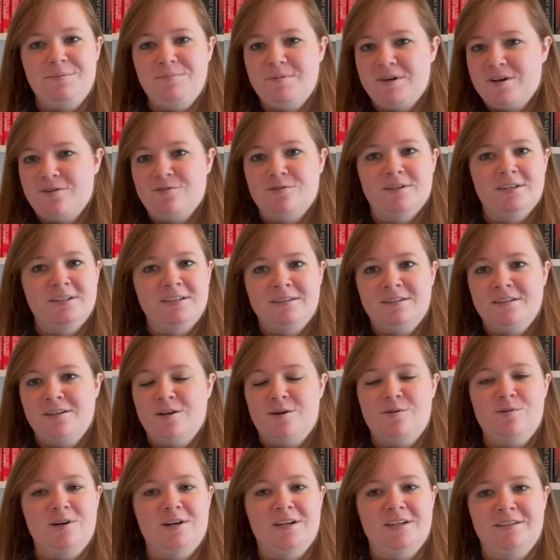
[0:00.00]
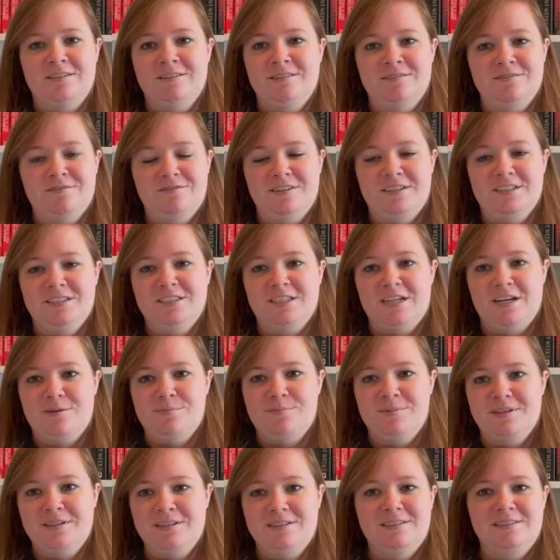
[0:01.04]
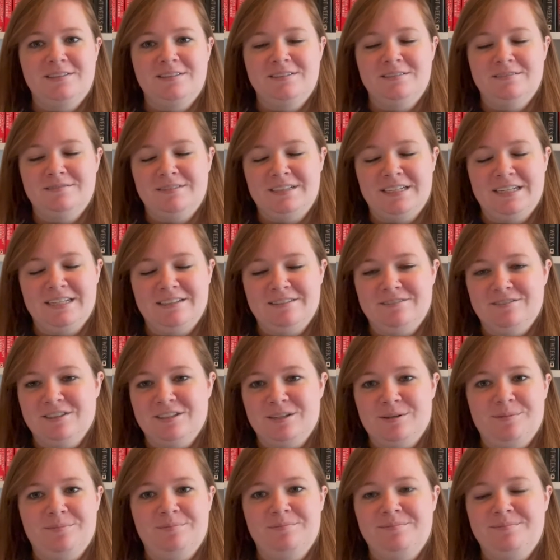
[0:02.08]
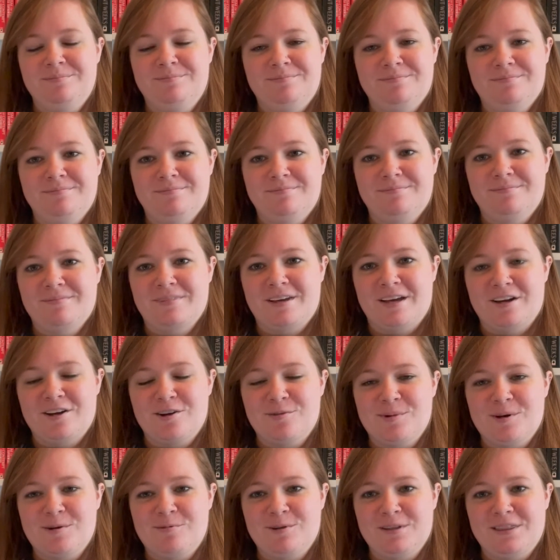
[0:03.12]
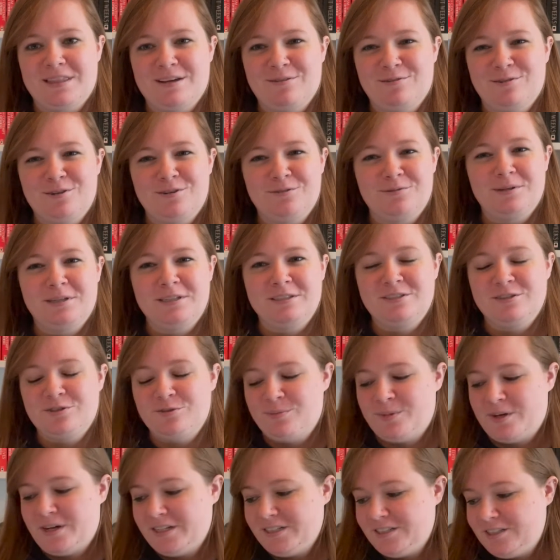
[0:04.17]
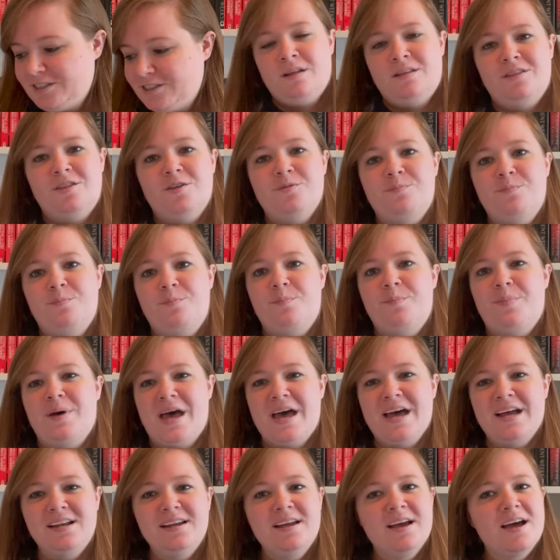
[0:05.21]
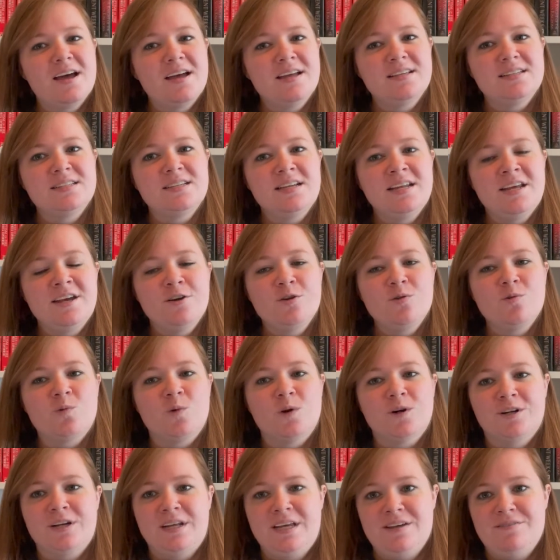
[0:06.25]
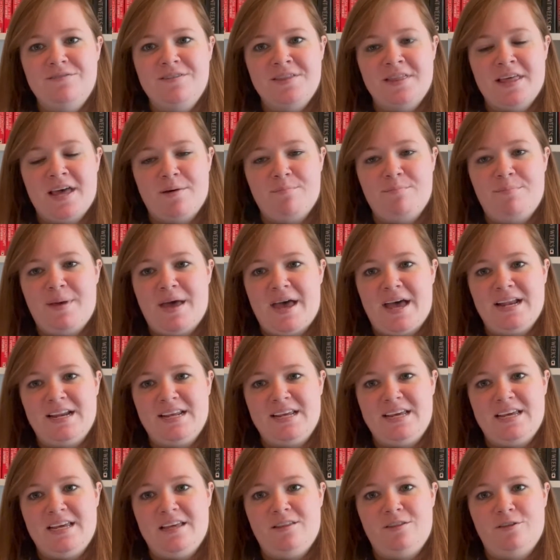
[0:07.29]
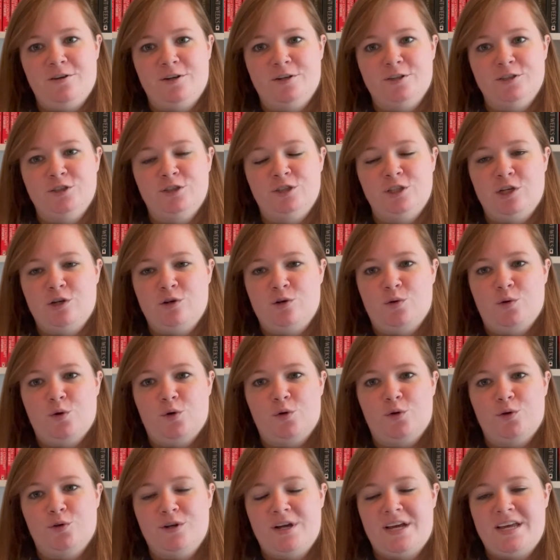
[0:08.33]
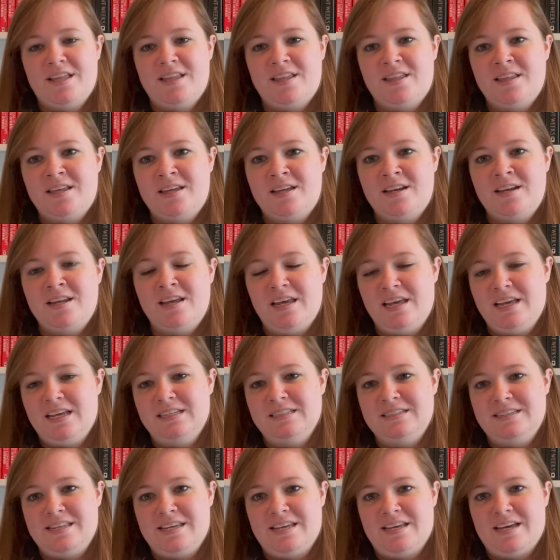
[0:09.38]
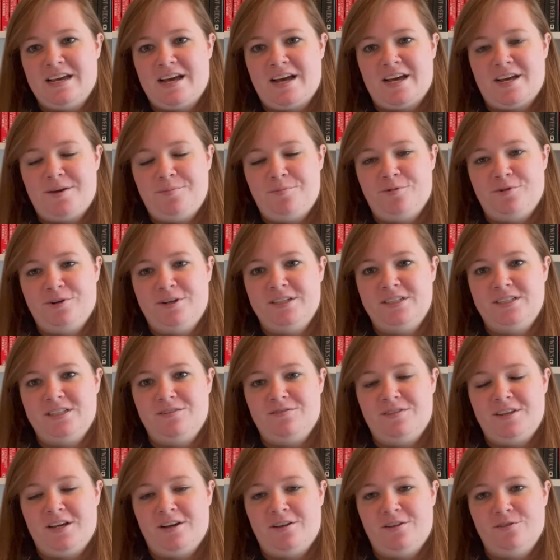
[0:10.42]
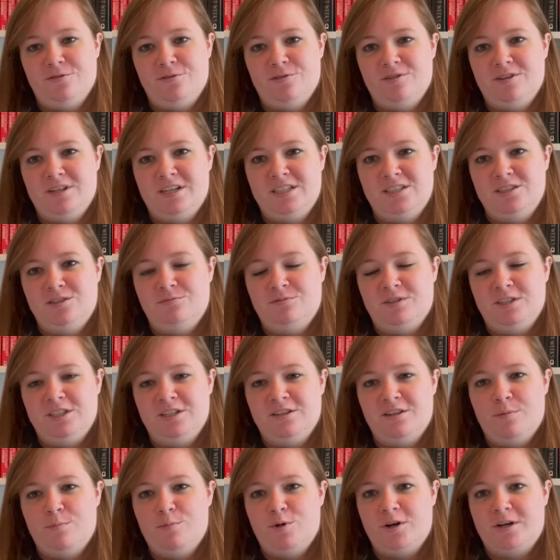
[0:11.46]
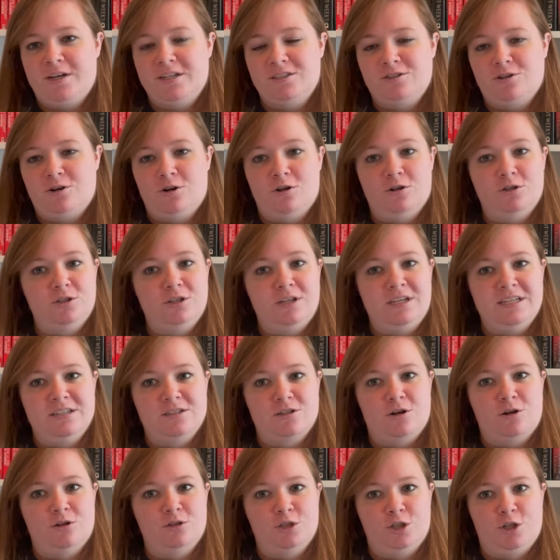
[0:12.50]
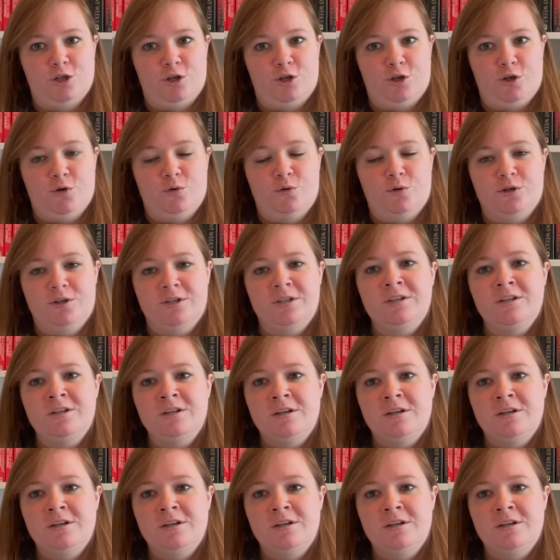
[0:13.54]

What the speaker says: going, go on, finish up. I didn't really care about what they were doing too much. The bad guys in here weren't even that bad either. So Hrathen is the high priest of the other religion, which in the book he's called a Gjorn.